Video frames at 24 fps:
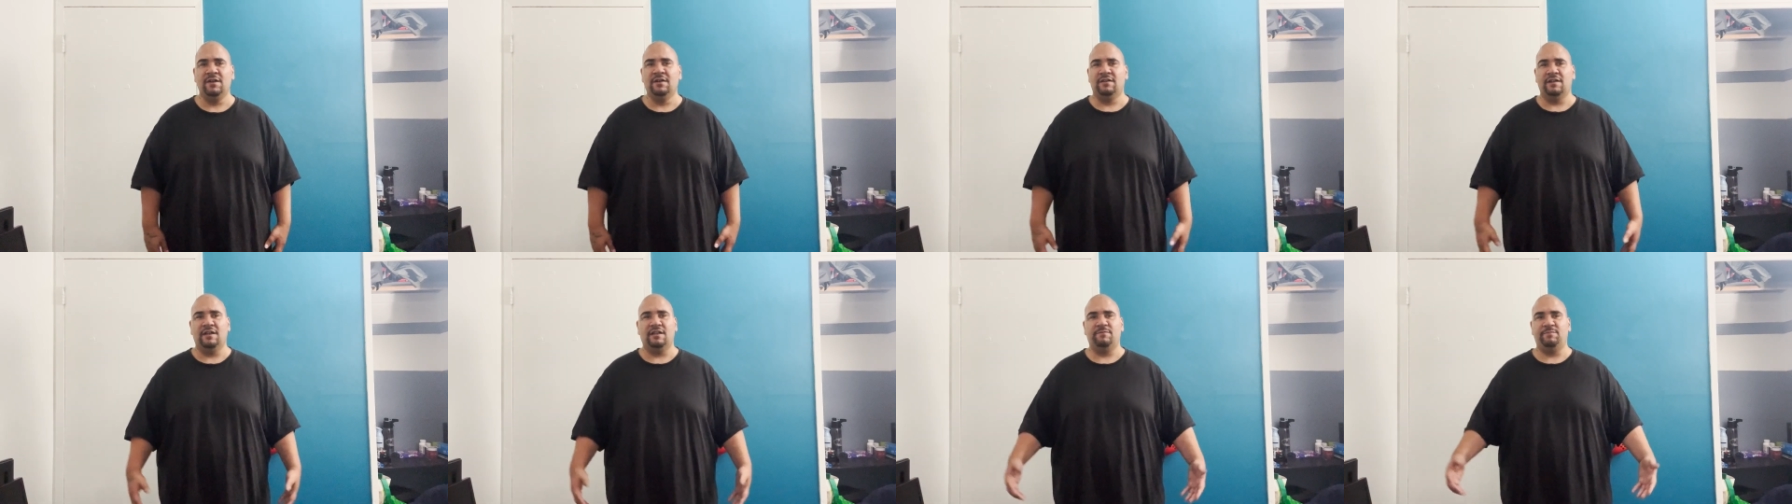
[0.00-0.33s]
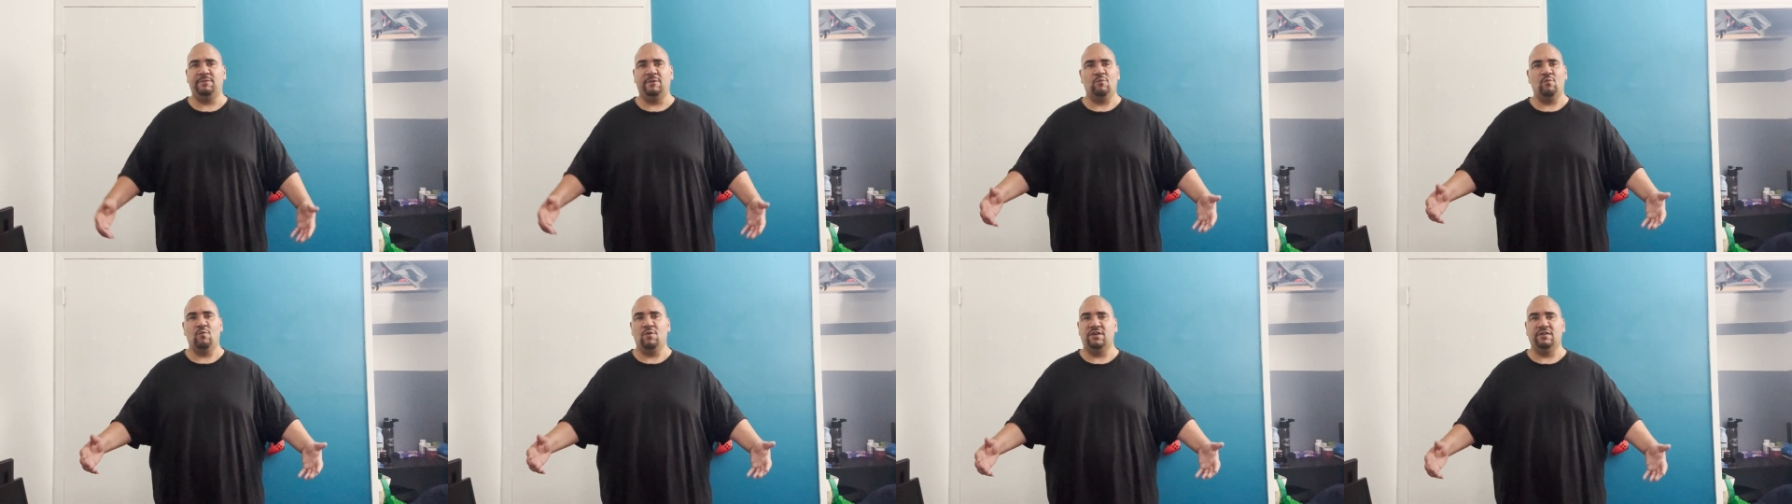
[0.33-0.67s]
That's
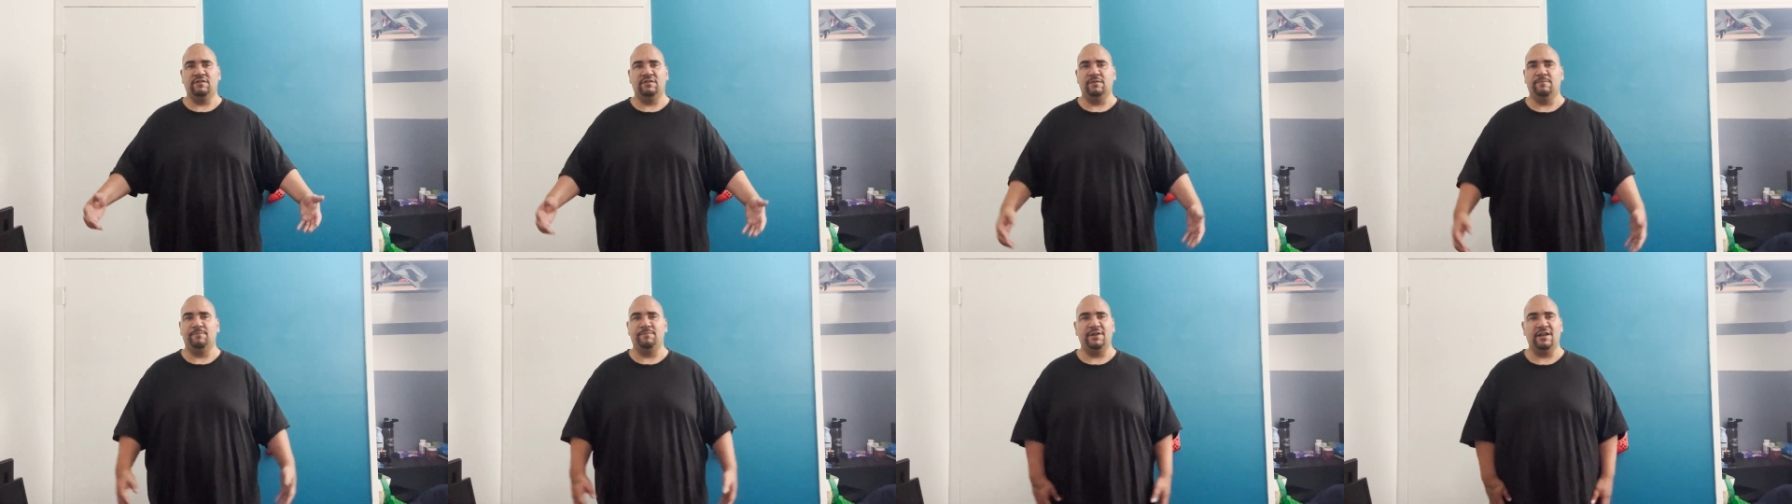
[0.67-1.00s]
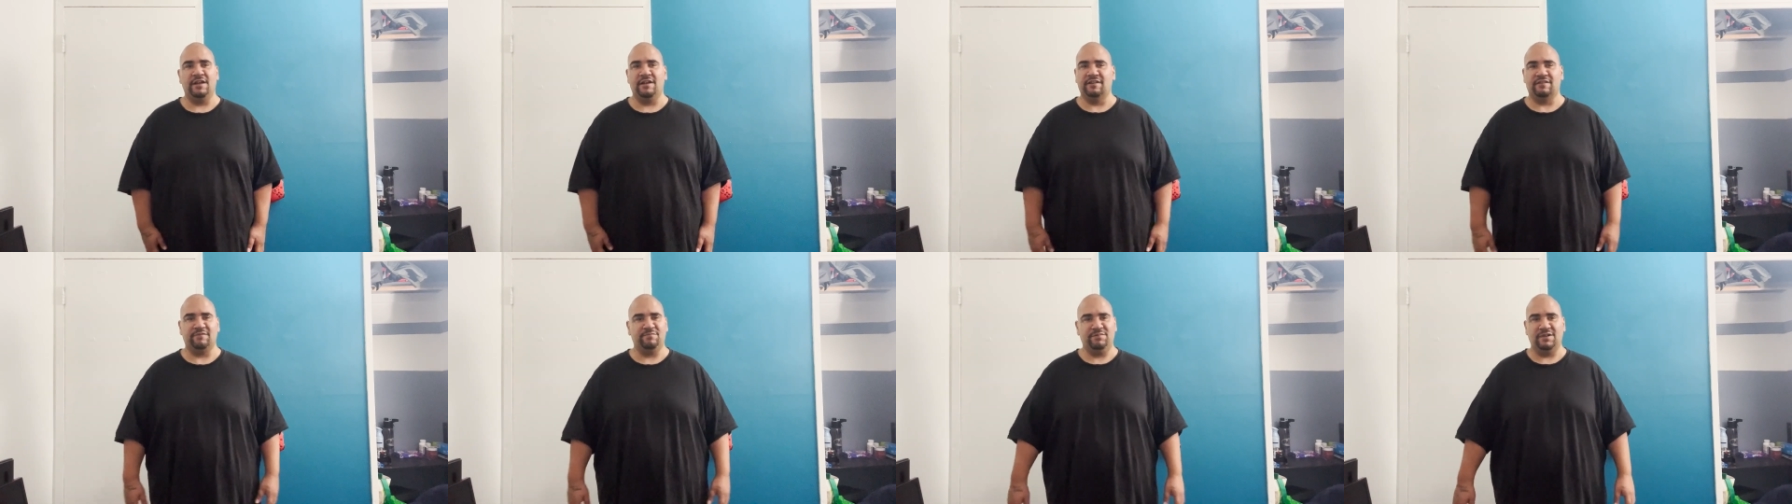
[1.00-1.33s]
been one of the
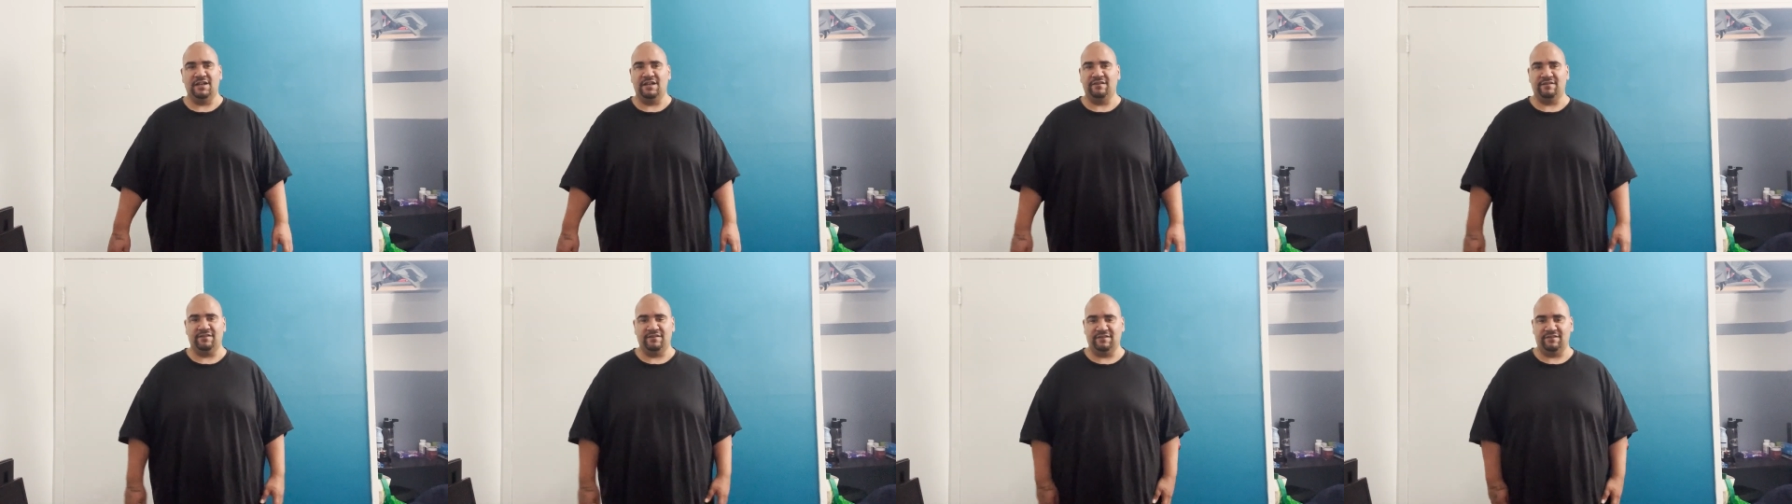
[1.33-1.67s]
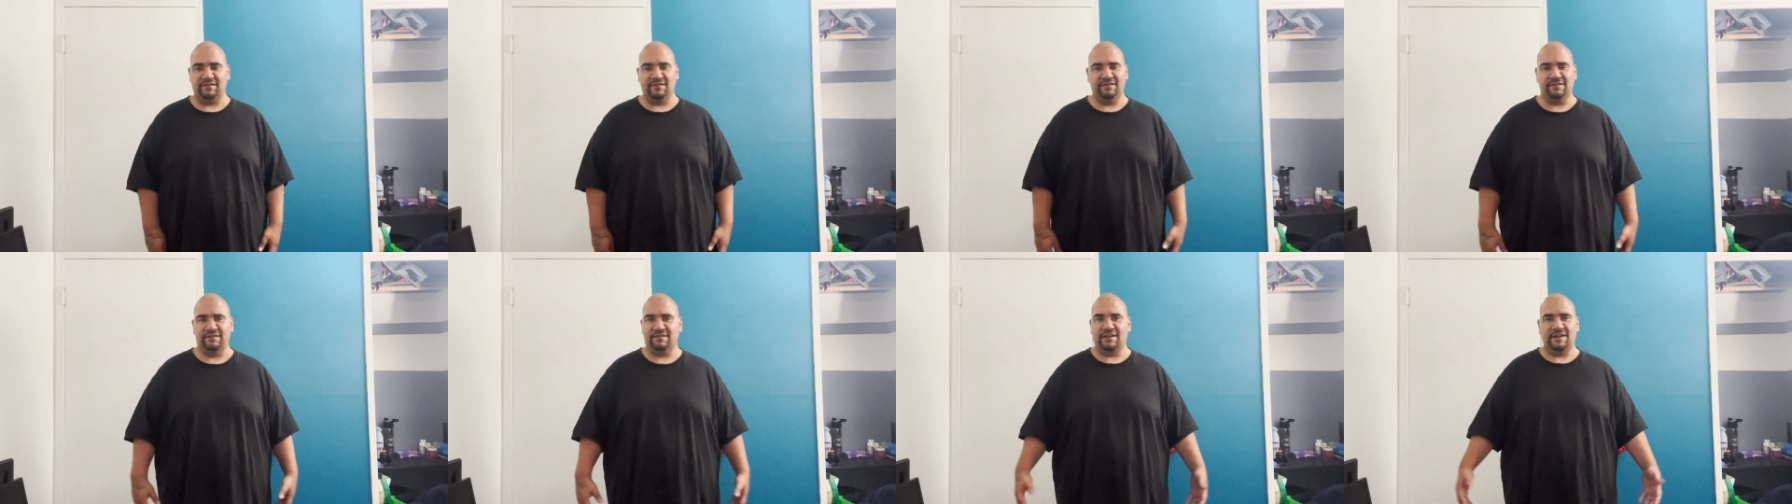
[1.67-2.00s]
biggest blessings
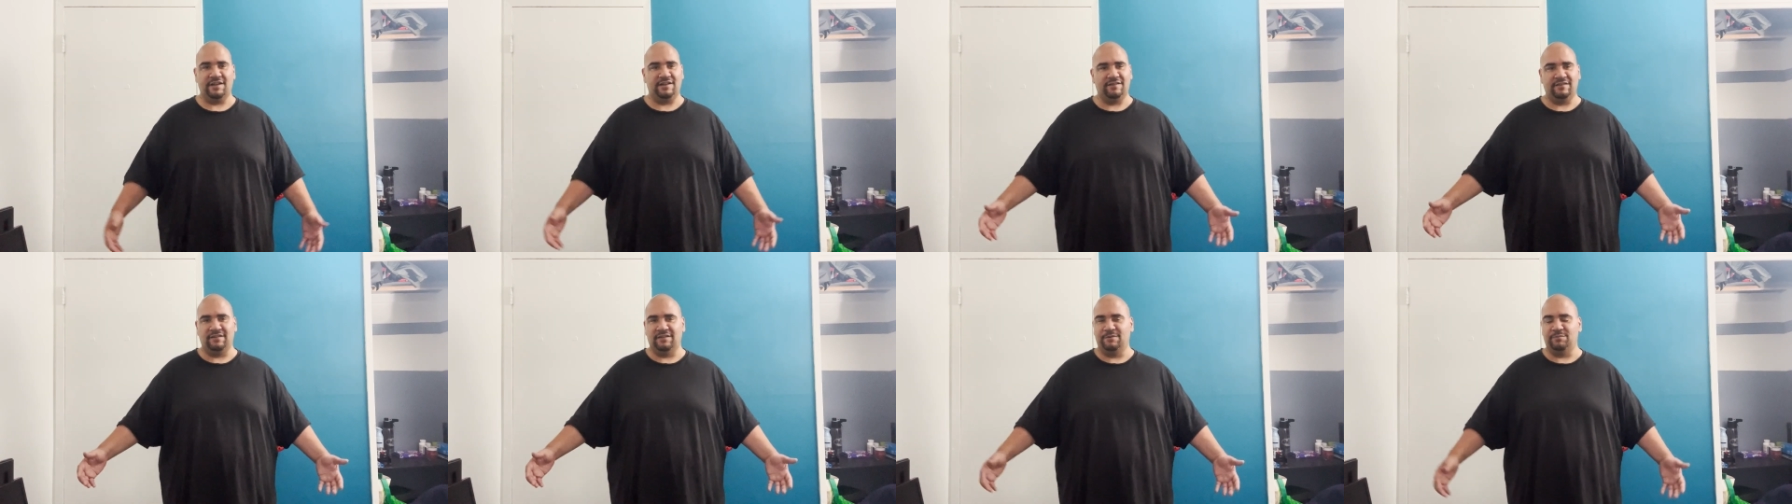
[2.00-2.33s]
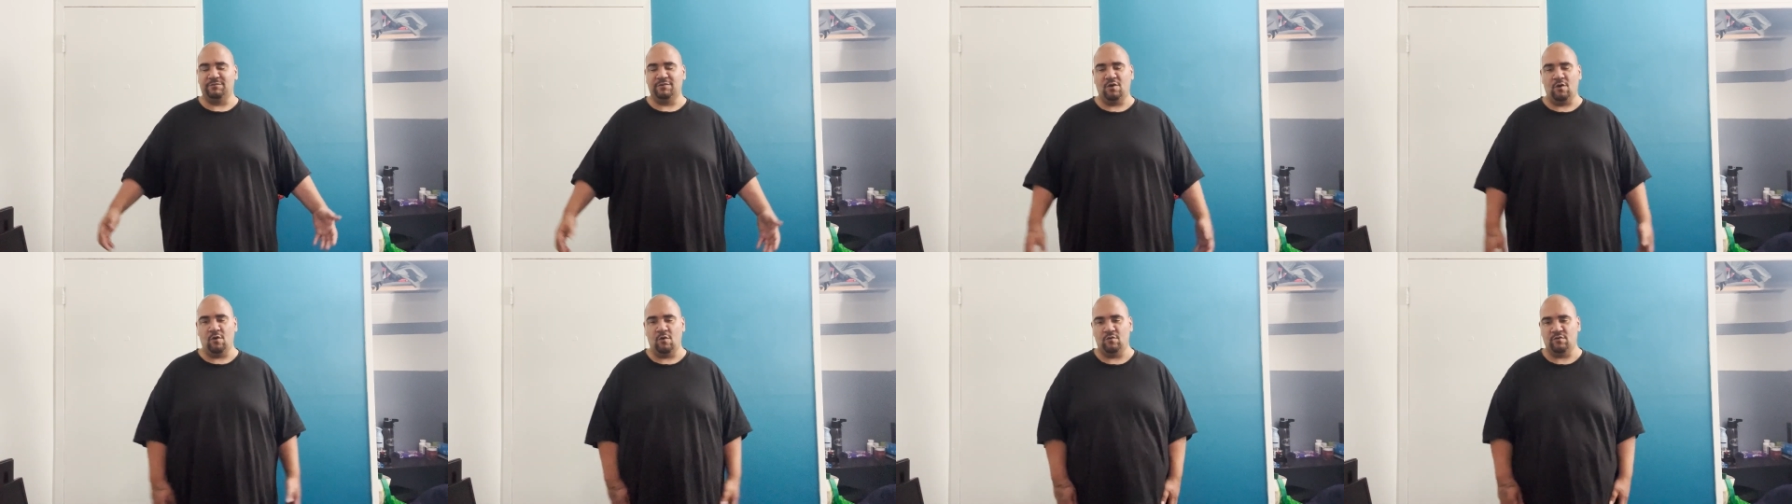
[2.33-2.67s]
is I can sleep
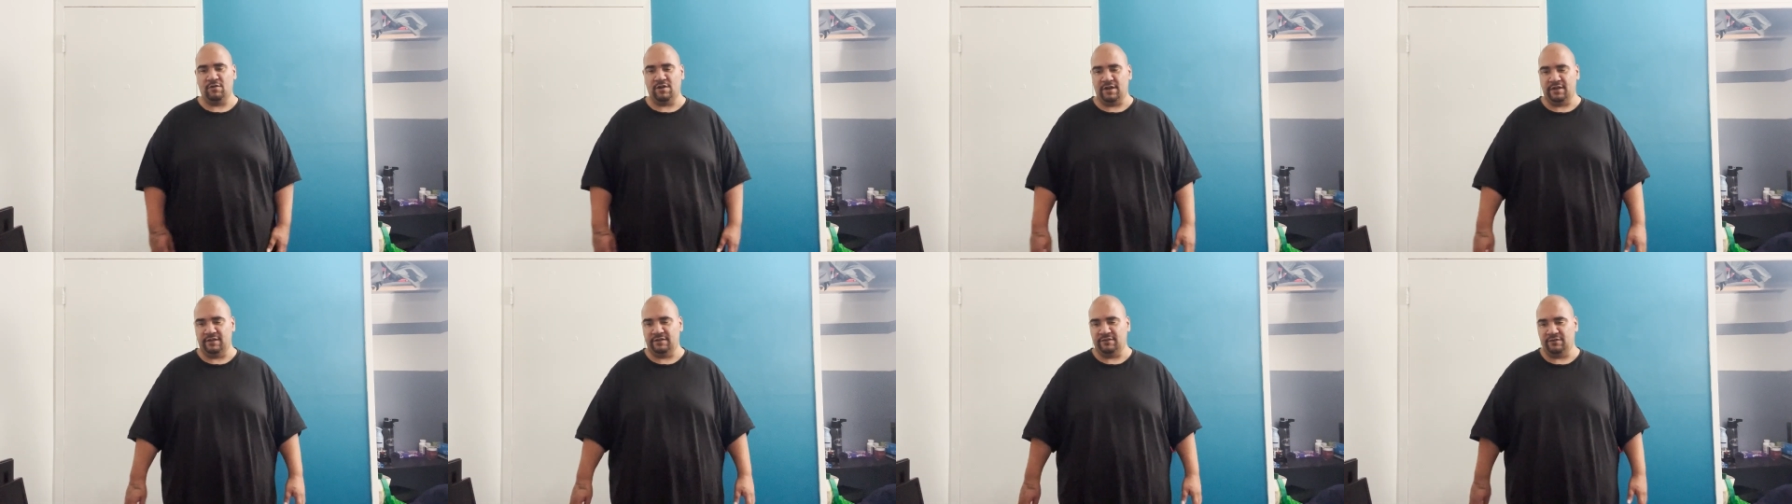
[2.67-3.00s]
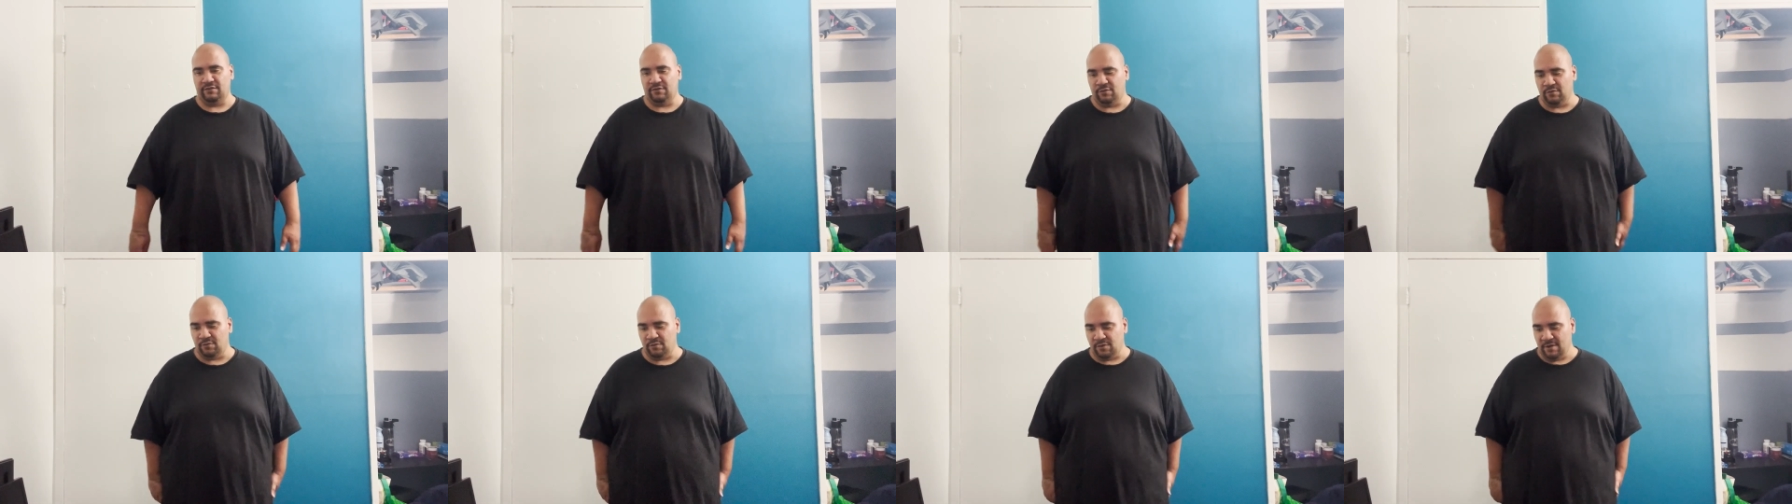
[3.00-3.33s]
the whole night
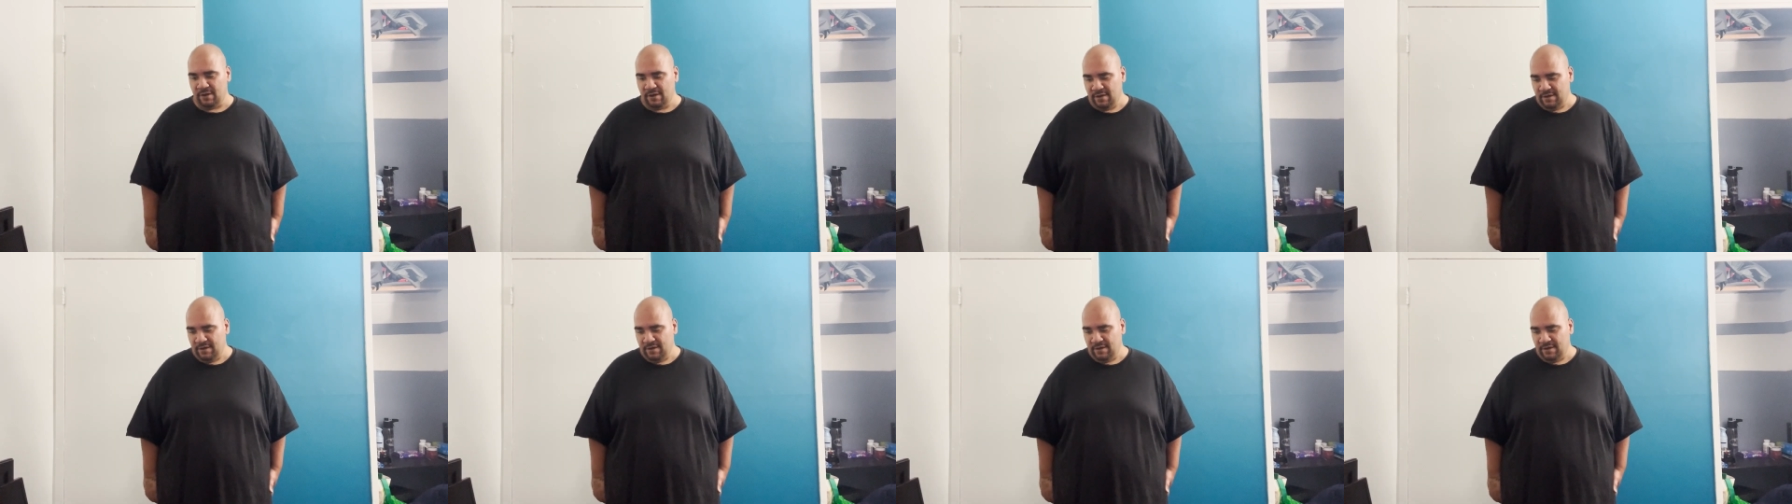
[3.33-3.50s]
through.